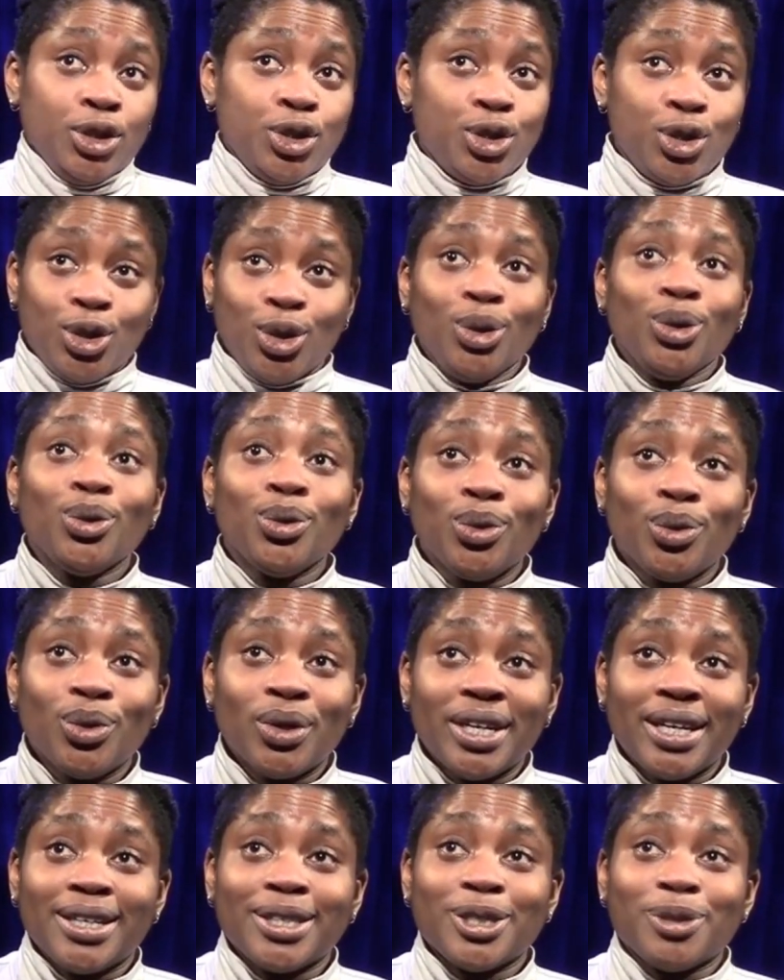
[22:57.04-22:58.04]
2
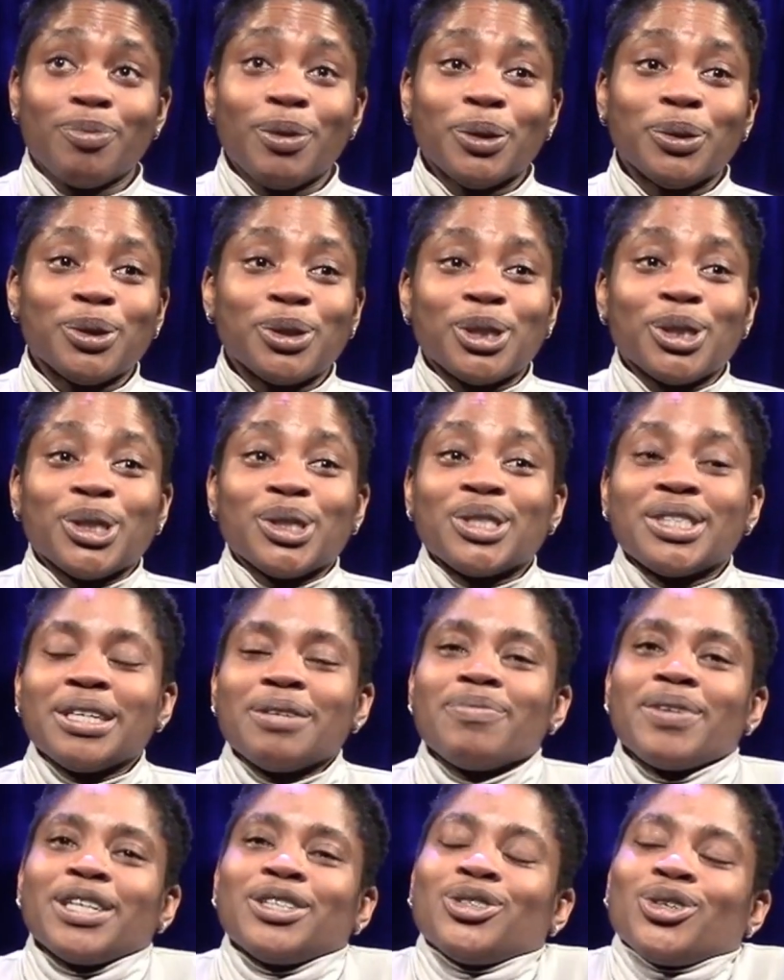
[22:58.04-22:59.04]
exposures at
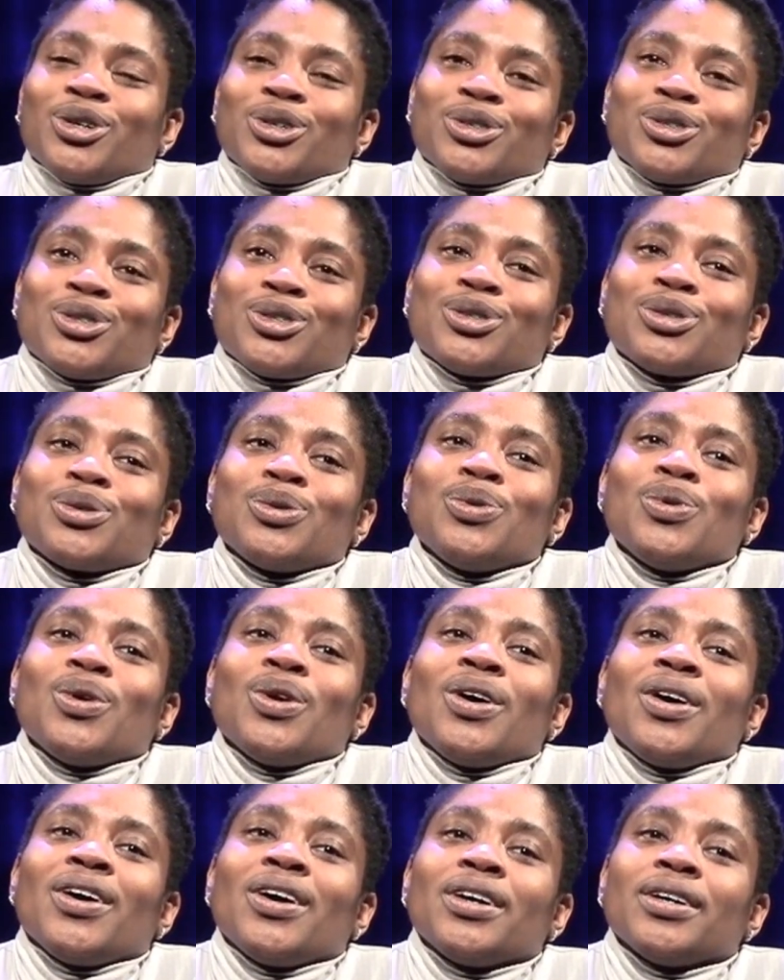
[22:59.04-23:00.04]
my daughter's
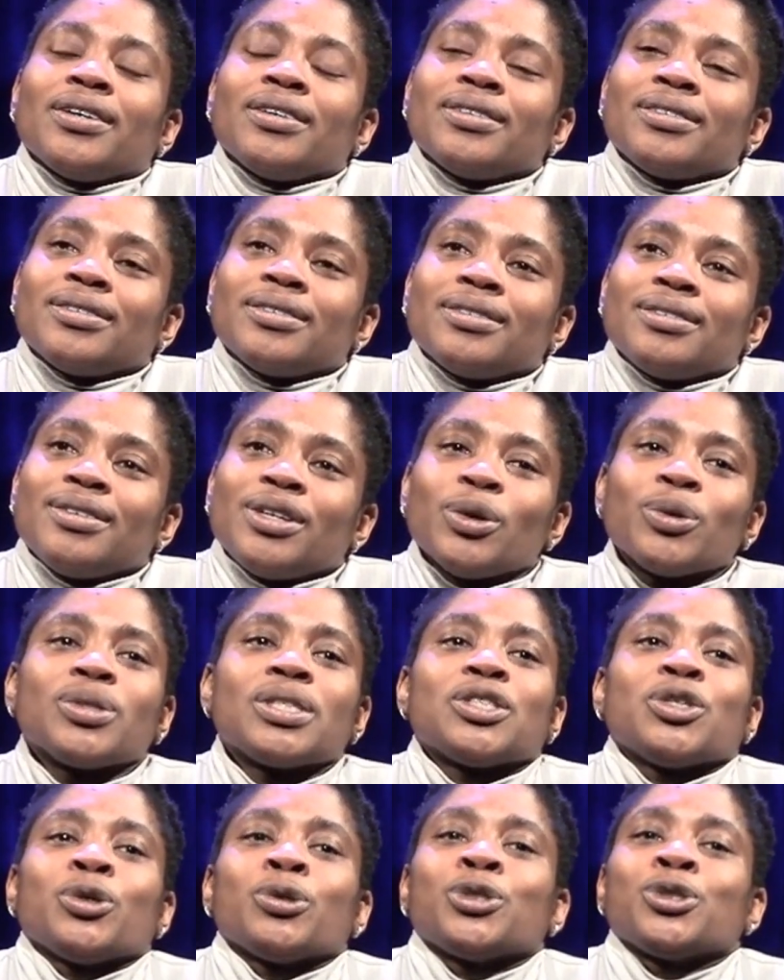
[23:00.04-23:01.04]
school. No
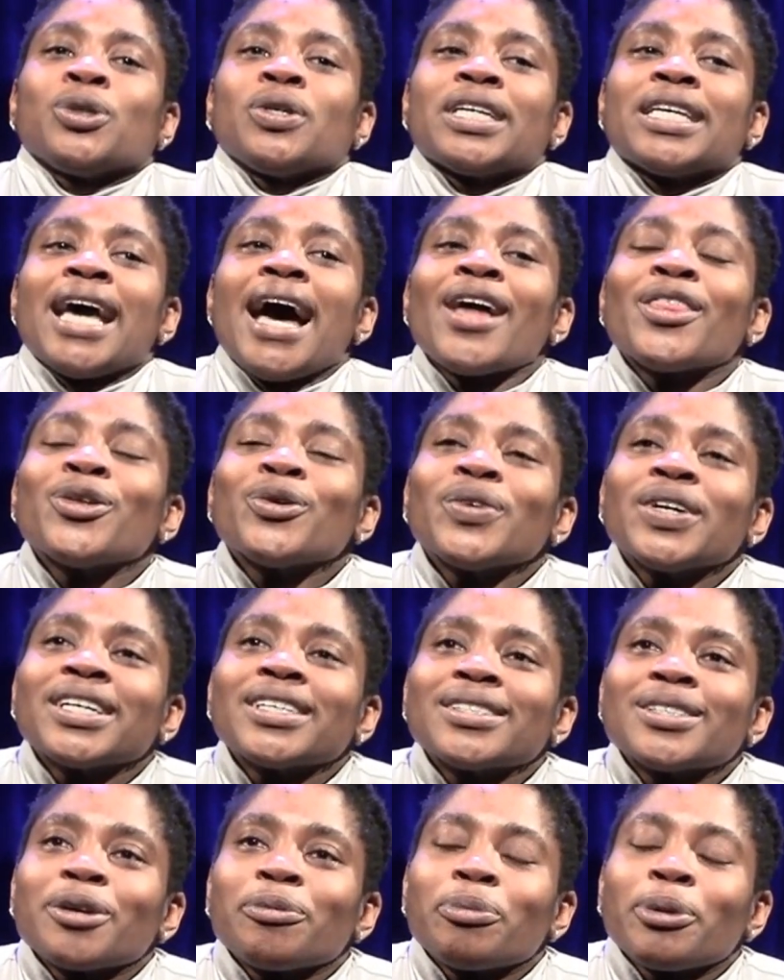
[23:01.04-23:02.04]
social
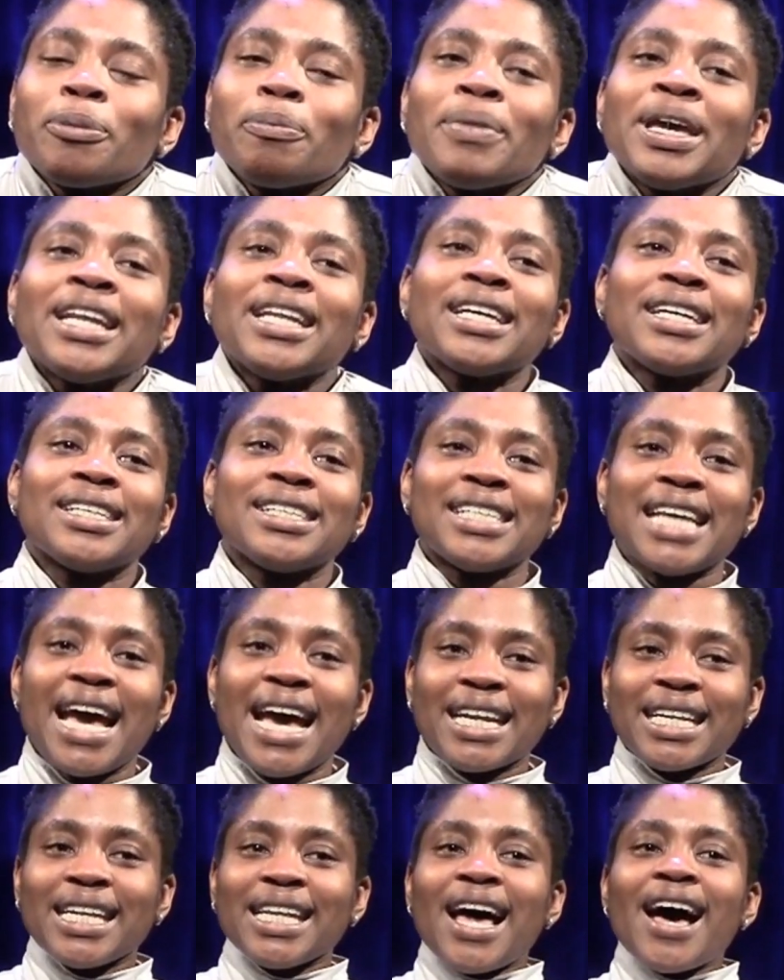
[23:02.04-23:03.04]
gatherings are permitted,
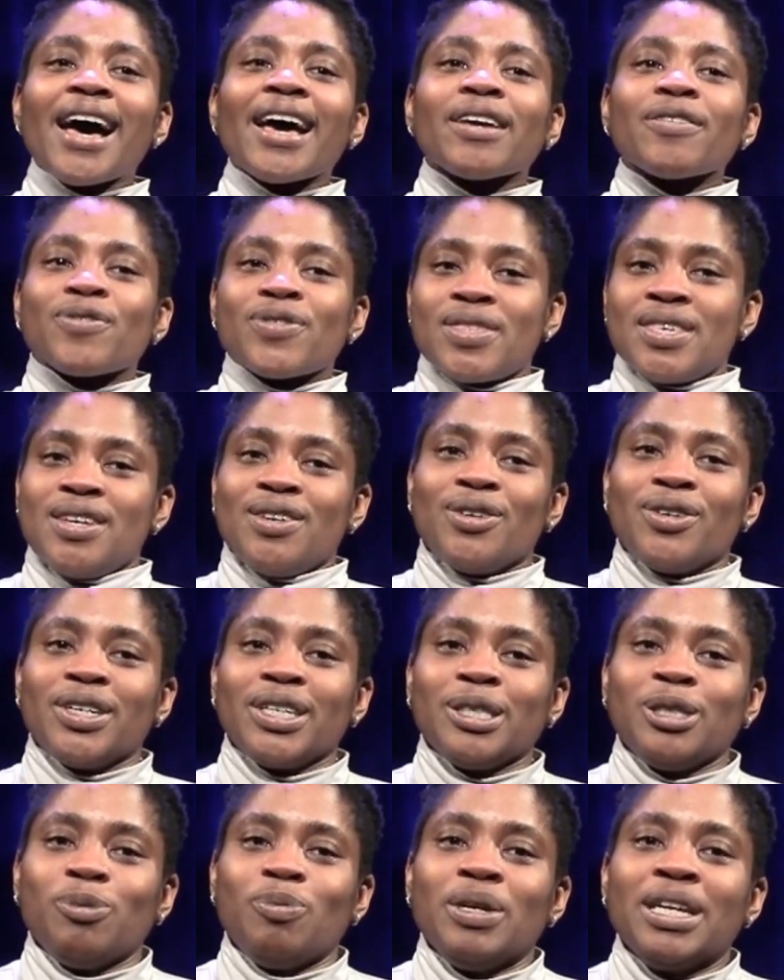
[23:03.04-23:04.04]
and live theater
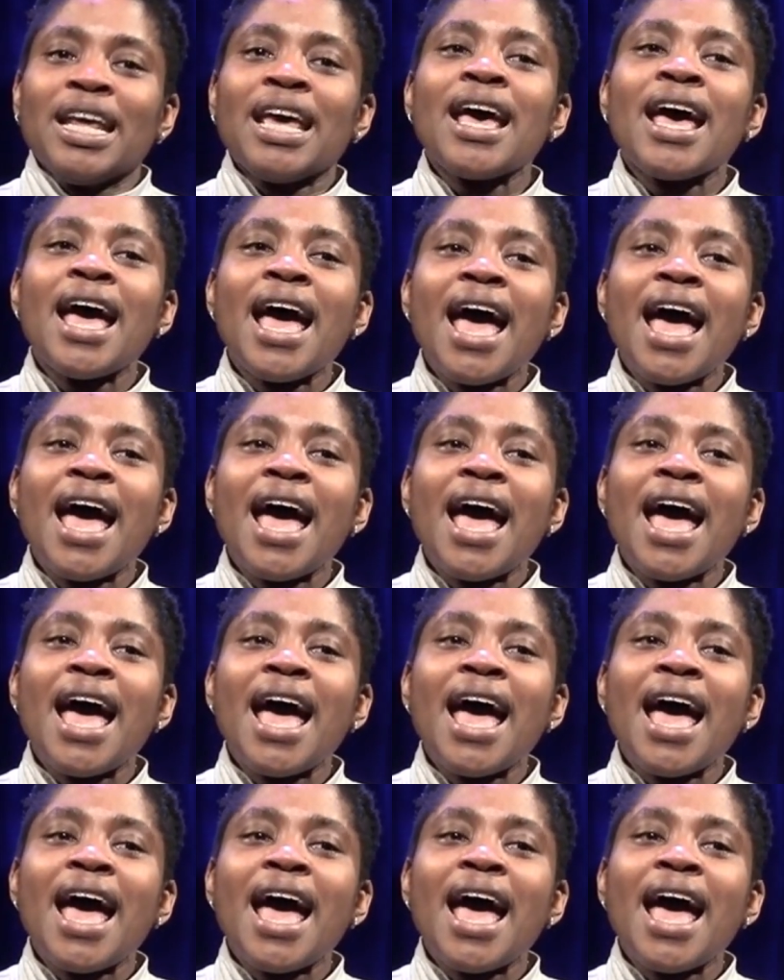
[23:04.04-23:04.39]
has been